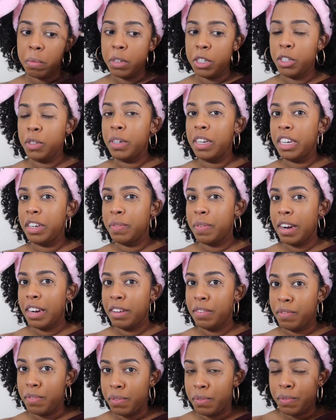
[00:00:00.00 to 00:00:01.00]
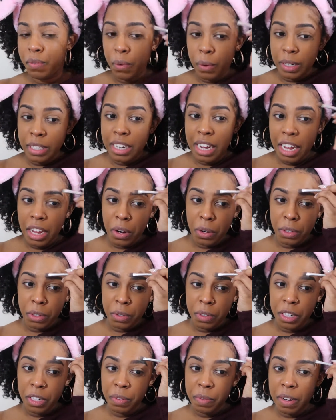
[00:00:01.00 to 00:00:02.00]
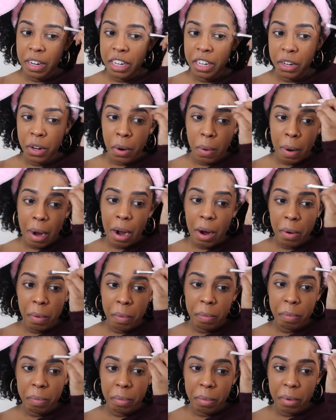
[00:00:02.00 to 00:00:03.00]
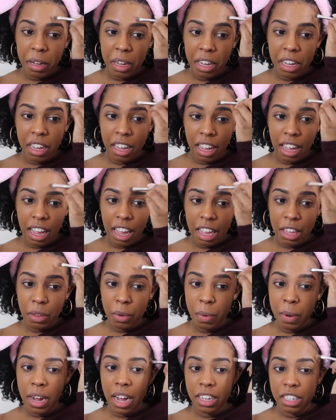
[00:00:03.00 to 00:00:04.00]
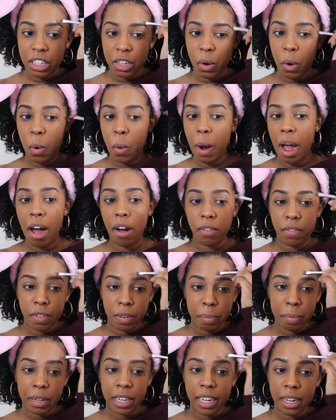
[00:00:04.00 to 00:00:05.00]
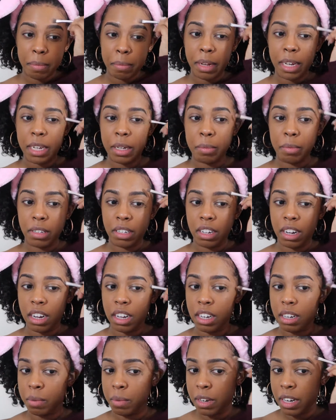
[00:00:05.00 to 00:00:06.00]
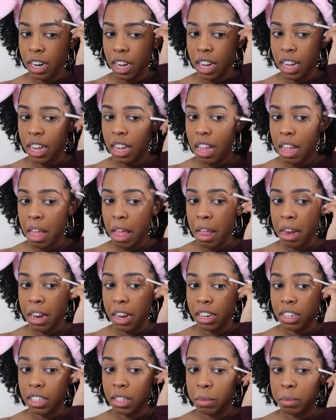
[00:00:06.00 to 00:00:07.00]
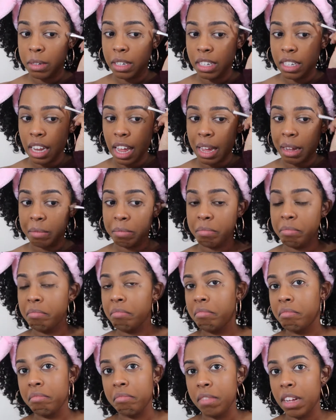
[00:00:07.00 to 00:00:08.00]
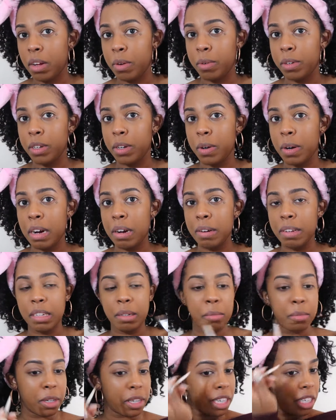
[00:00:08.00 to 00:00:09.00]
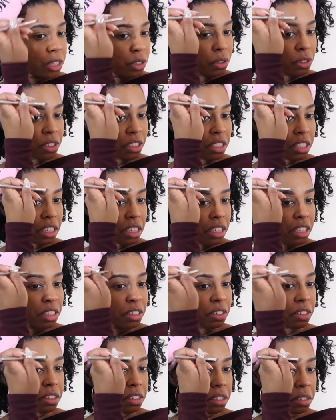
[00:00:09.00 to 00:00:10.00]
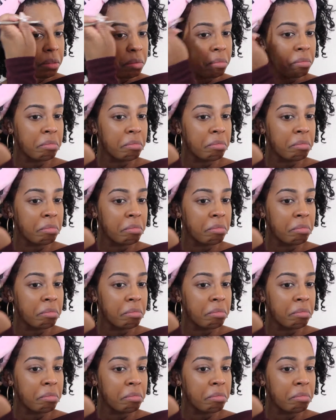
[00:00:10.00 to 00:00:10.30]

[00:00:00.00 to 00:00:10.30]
you get ready for a date or you get ready to go out and you got the whole outfit planned, makeup's done and whatnot, and then somebody's like, I don't want to go out anymore, and you just sitting there just